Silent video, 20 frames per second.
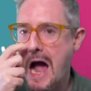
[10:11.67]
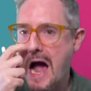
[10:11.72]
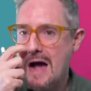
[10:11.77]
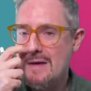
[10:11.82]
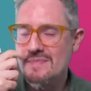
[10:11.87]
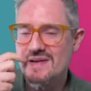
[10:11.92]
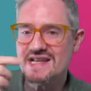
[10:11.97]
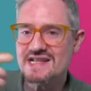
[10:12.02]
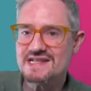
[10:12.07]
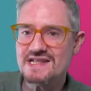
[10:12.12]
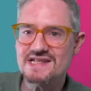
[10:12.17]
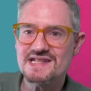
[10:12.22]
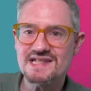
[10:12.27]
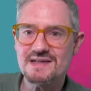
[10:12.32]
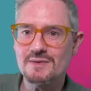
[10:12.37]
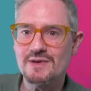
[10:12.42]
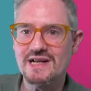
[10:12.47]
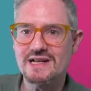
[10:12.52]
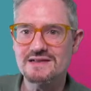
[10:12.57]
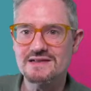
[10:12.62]
But that's because
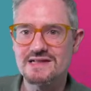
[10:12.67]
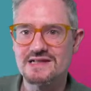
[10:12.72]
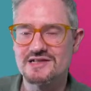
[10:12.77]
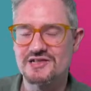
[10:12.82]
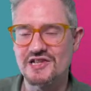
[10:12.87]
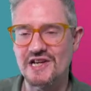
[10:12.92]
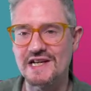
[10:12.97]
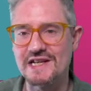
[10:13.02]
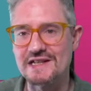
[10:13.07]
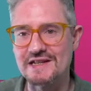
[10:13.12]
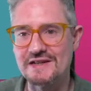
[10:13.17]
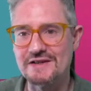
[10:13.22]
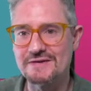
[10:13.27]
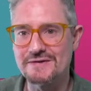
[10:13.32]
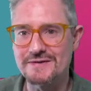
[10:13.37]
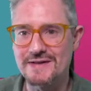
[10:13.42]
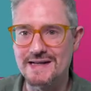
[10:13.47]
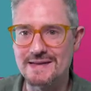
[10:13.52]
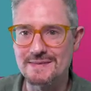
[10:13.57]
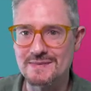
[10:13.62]
someone else is checking that you're
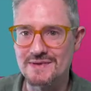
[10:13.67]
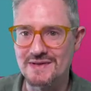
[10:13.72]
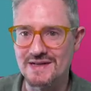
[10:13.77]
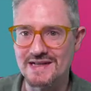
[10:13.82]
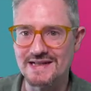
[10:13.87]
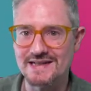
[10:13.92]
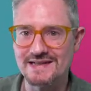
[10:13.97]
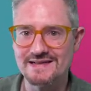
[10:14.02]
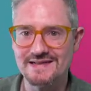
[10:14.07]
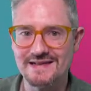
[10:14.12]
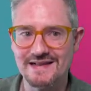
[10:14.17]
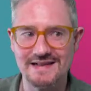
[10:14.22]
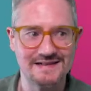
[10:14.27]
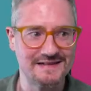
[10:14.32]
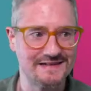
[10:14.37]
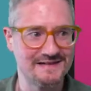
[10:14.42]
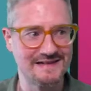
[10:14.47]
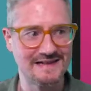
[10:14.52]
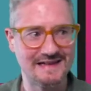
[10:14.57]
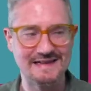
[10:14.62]
framed right
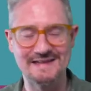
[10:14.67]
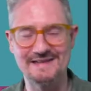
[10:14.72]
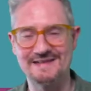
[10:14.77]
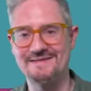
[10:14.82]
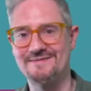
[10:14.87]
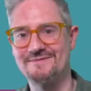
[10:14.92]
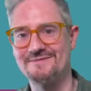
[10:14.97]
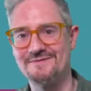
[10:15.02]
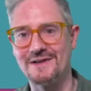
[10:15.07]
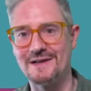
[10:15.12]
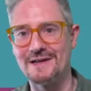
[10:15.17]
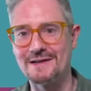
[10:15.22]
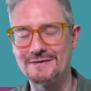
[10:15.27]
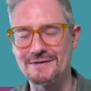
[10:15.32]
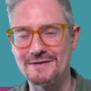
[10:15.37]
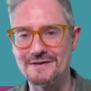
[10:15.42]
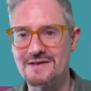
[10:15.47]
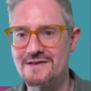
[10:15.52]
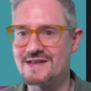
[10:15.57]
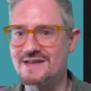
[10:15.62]
and like running
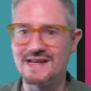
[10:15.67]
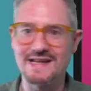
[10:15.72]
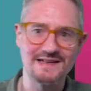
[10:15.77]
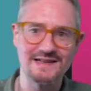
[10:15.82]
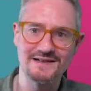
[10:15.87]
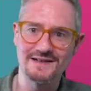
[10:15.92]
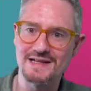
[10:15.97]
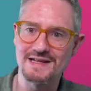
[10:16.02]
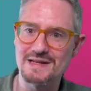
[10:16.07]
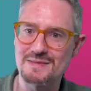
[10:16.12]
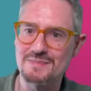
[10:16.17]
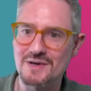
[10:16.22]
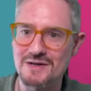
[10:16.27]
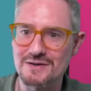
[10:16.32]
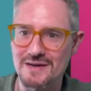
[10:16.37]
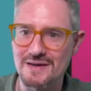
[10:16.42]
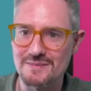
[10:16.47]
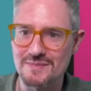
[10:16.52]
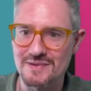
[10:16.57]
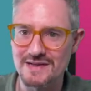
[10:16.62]
through the thing and looking at the
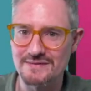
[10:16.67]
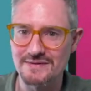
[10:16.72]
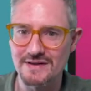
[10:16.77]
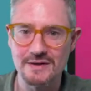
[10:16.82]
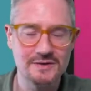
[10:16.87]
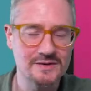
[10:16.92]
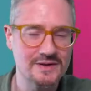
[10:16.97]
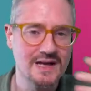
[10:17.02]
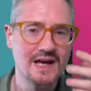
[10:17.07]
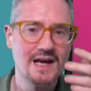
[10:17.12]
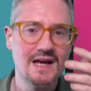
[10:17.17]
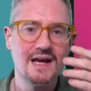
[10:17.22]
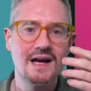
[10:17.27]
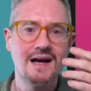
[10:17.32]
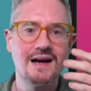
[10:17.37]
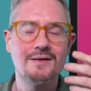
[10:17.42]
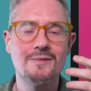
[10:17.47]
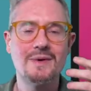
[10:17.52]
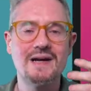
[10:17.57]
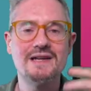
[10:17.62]
program preview.
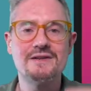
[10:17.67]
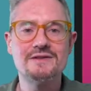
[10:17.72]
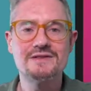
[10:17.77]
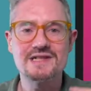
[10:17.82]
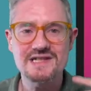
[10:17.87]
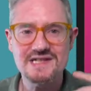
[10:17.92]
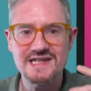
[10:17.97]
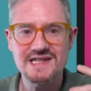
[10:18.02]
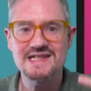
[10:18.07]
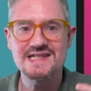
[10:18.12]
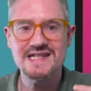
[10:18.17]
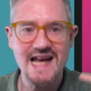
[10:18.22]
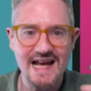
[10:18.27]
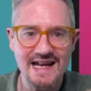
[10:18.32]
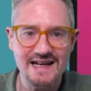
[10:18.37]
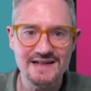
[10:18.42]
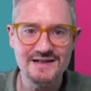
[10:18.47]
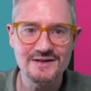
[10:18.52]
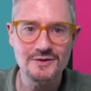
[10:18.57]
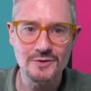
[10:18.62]
When you're just the
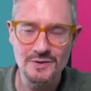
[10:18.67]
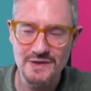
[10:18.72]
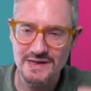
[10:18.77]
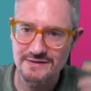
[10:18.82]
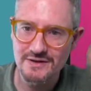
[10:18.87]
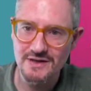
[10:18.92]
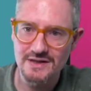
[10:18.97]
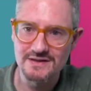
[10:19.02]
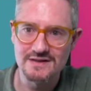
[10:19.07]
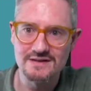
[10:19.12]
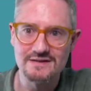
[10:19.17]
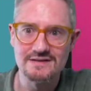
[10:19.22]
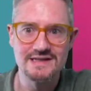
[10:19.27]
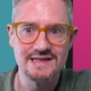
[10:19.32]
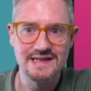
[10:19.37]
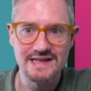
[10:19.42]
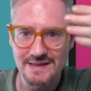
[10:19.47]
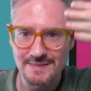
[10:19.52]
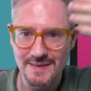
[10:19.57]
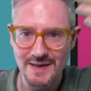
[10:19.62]
talent, all you've got to do
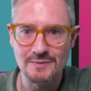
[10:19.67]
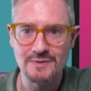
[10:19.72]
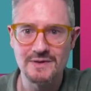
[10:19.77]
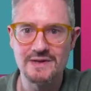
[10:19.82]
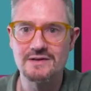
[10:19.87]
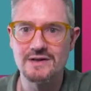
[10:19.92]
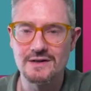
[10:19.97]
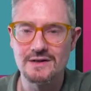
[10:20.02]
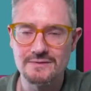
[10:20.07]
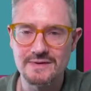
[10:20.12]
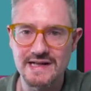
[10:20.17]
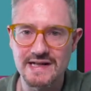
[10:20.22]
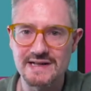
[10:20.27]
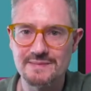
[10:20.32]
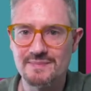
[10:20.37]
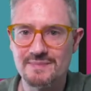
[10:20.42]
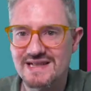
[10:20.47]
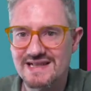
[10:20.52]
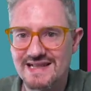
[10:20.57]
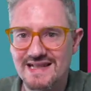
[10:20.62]
is think about what you've got to
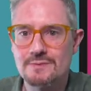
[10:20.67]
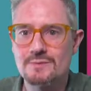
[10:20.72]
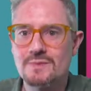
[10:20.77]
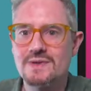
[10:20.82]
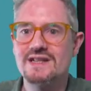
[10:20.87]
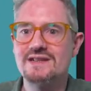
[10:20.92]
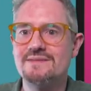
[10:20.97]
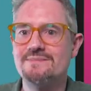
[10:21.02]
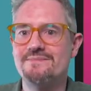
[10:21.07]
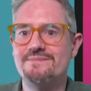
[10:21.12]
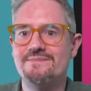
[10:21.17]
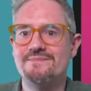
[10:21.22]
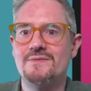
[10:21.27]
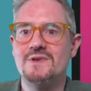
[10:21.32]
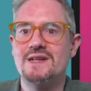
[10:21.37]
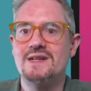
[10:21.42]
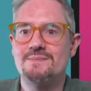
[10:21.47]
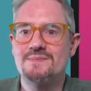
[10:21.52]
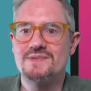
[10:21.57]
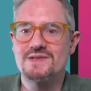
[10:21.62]
read. But like we're
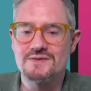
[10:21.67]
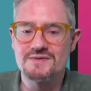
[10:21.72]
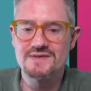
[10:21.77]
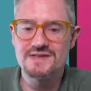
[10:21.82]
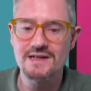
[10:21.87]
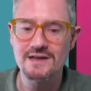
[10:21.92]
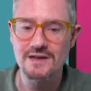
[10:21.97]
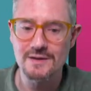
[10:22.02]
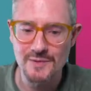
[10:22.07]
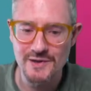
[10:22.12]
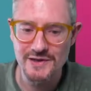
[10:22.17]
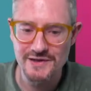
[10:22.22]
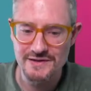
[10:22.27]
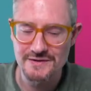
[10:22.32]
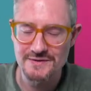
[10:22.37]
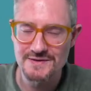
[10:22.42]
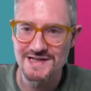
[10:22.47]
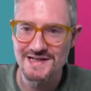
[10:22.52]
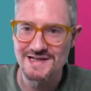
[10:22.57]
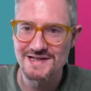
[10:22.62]
sort of solo
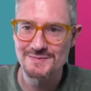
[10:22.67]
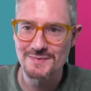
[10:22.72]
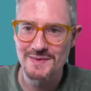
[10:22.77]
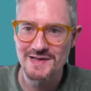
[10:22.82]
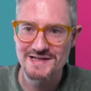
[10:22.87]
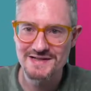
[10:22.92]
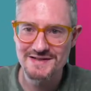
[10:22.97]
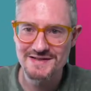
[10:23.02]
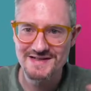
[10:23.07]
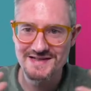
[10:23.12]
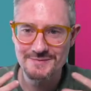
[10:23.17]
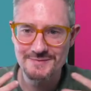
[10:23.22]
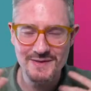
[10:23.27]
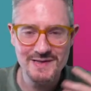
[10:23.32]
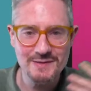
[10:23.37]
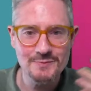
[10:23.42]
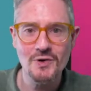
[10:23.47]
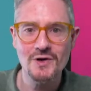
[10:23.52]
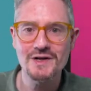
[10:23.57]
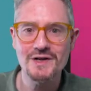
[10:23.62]
producers.
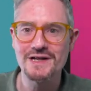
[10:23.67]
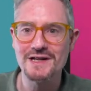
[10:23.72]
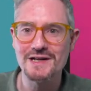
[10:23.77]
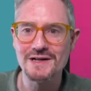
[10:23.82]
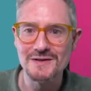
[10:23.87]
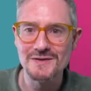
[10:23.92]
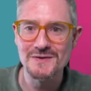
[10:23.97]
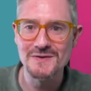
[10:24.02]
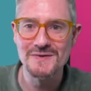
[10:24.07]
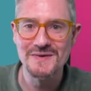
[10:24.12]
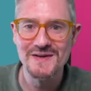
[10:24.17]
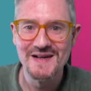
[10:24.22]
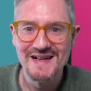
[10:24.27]
We want to know